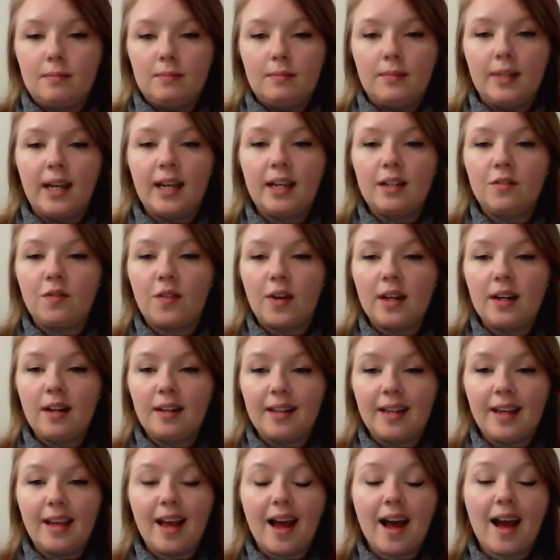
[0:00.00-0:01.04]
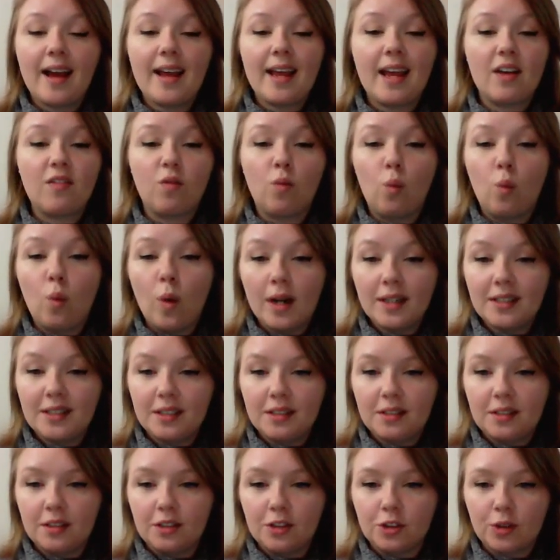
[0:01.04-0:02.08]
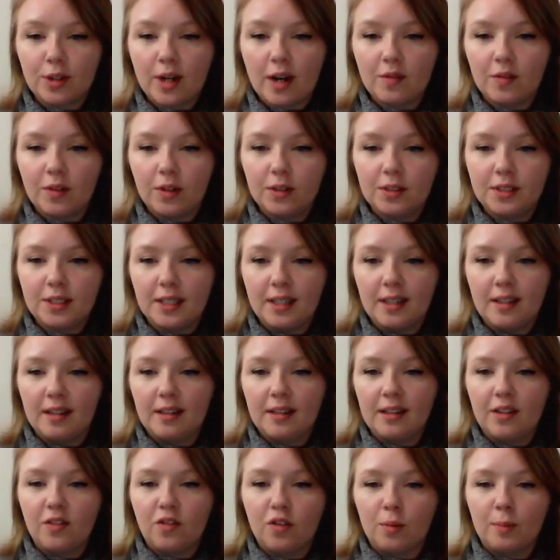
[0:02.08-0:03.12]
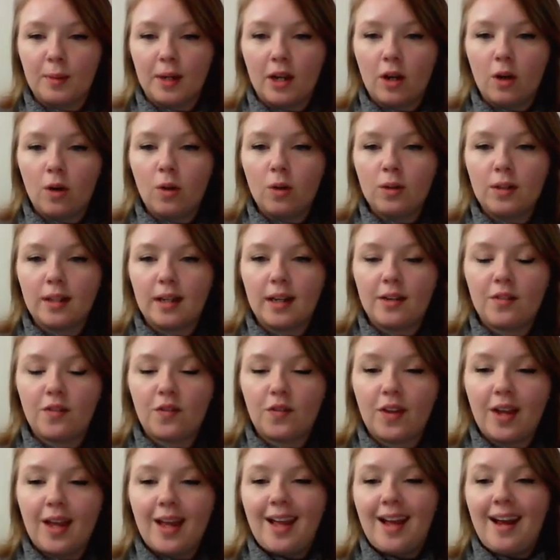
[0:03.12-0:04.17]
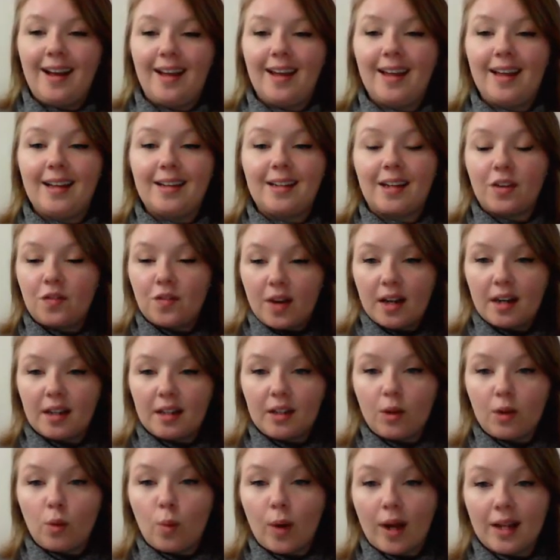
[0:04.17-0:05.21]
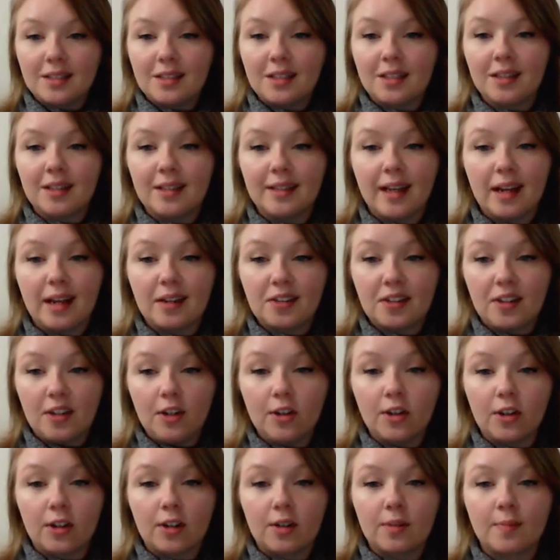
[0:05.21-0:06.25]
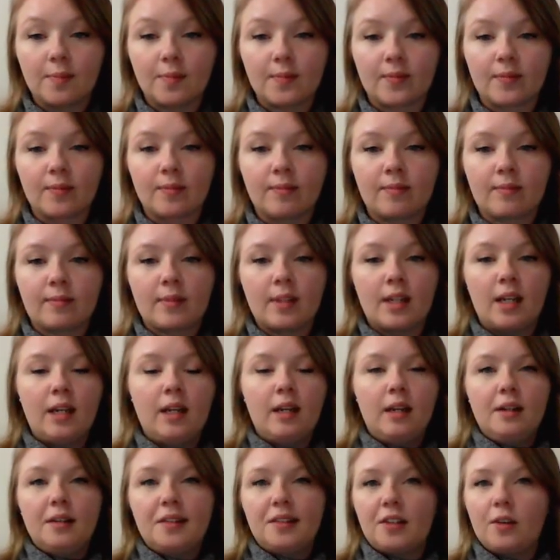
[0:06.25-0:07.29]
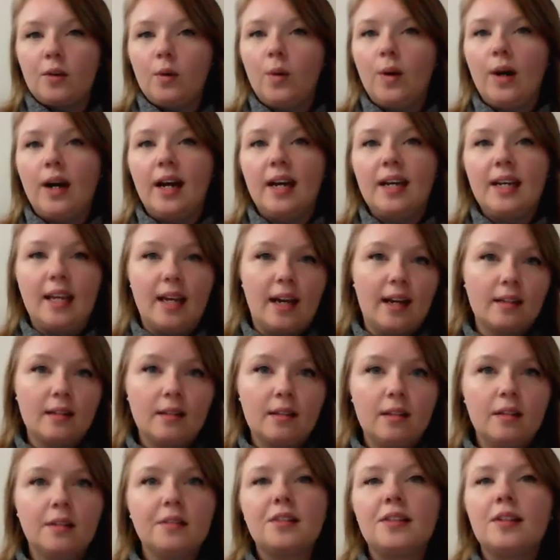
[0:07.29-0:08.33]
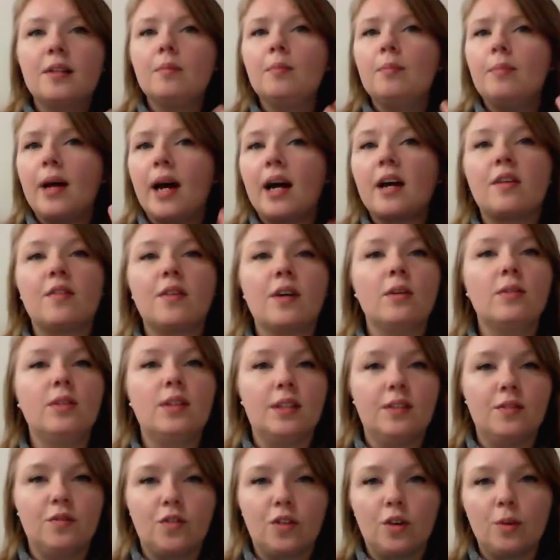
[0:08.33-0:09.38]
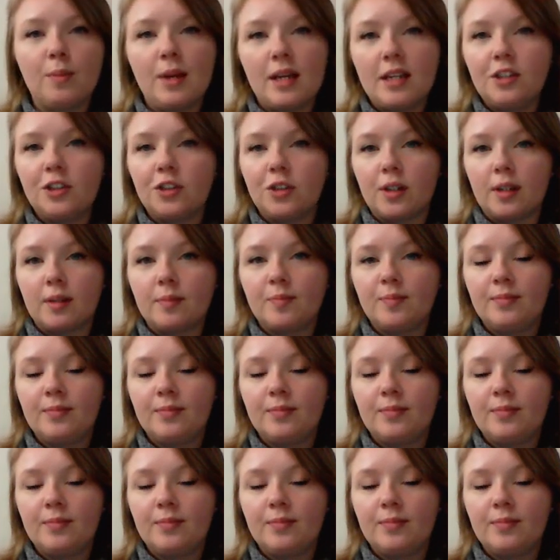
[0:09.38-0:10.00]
And finally, I have wanted to travel to Italy for my whole life, and I finally went last year. So again, some background information.